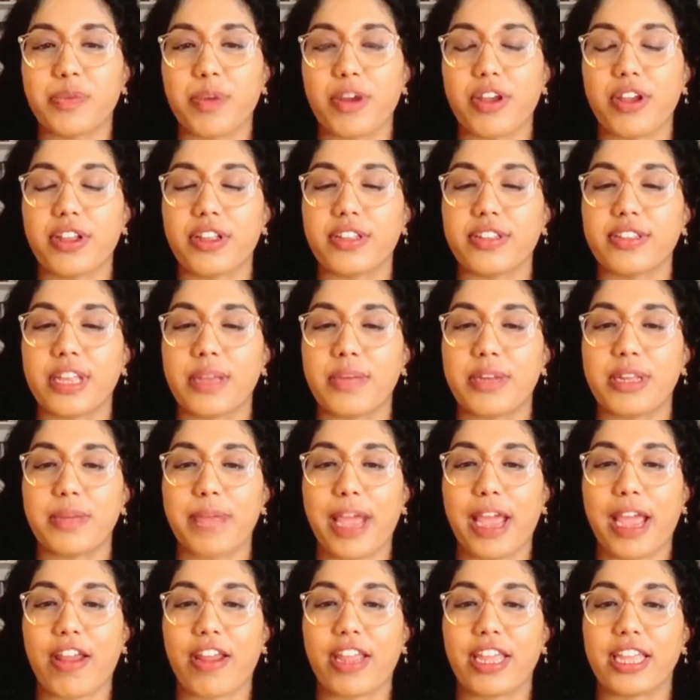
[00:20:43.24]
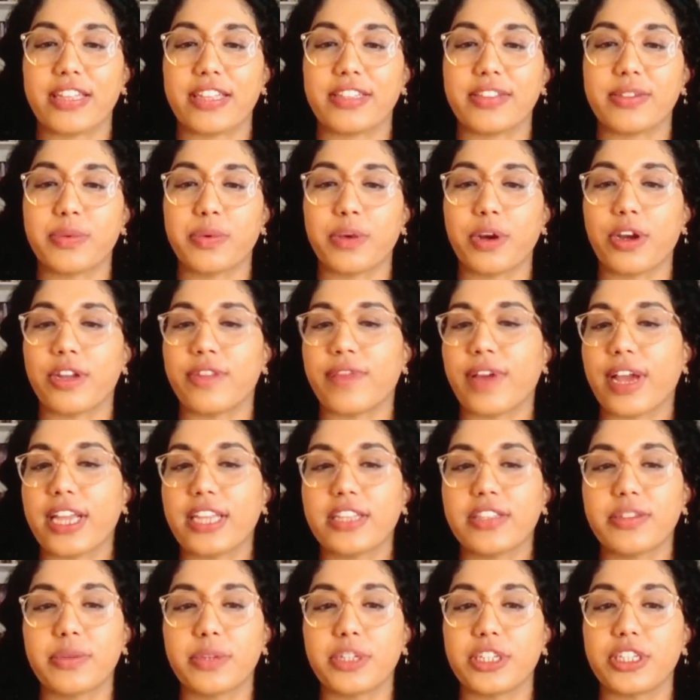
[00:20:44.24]
broken so many barriers, what
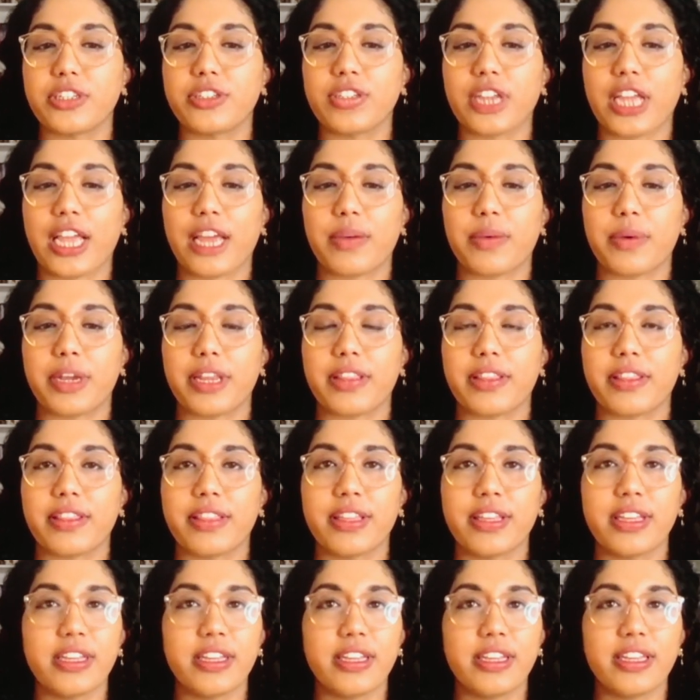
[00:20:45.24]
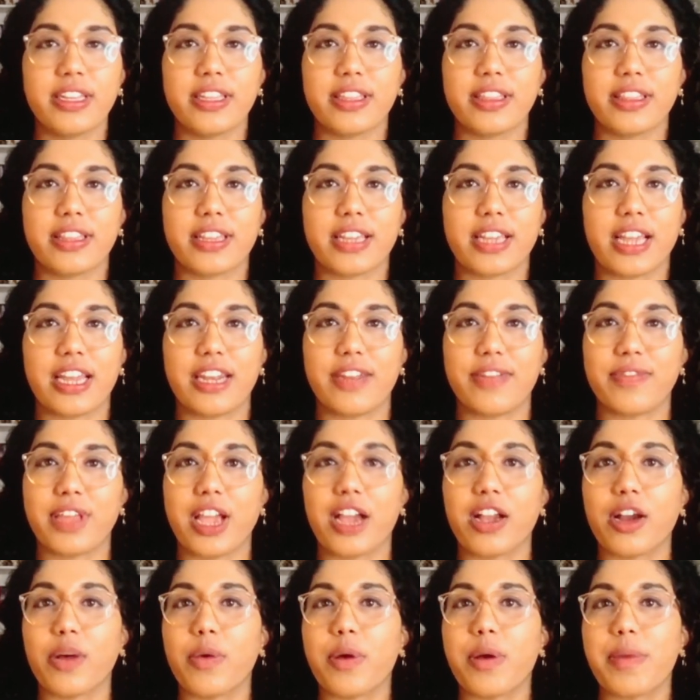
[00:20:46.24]
advice would you share with the kind of
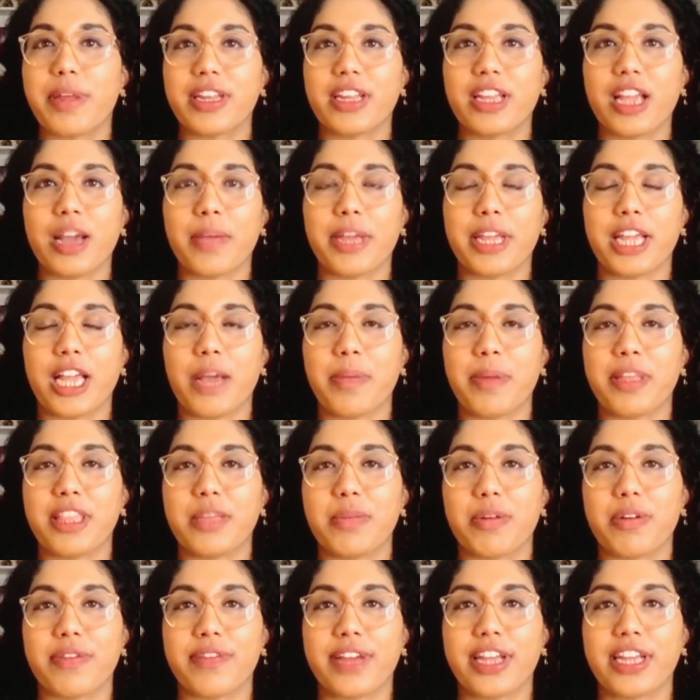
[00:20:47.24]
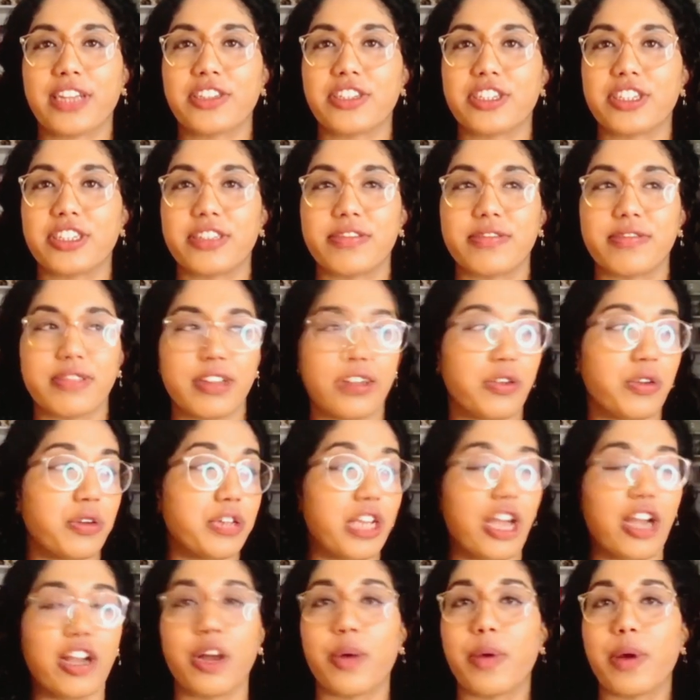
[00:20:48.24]
younger women coming up in the profession, or
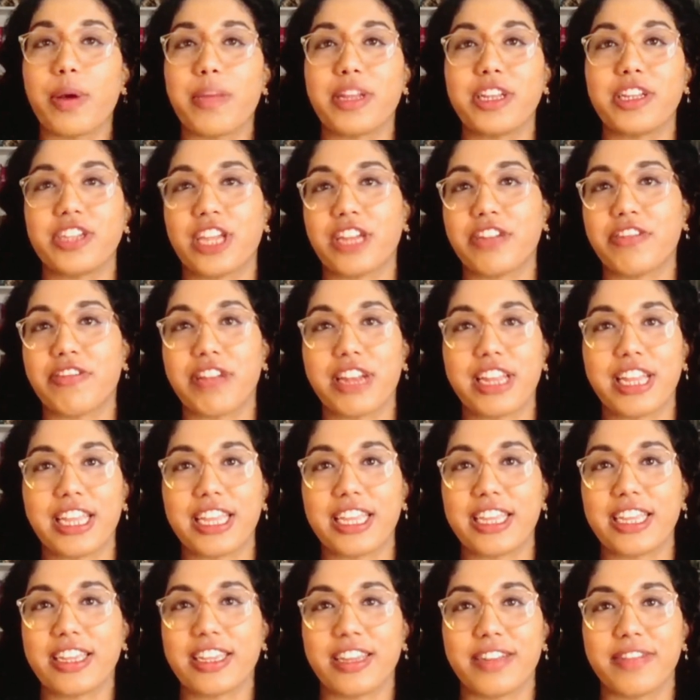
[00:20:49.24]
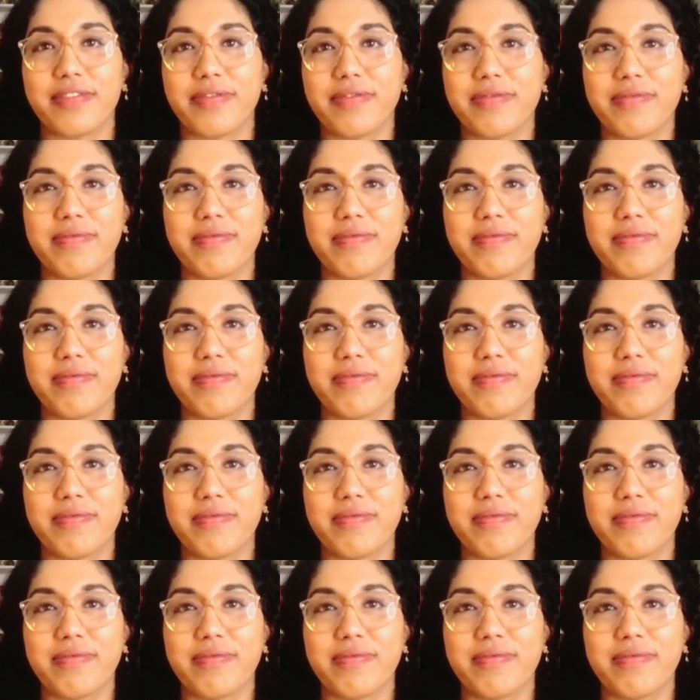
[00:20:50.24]
younger women generally kind of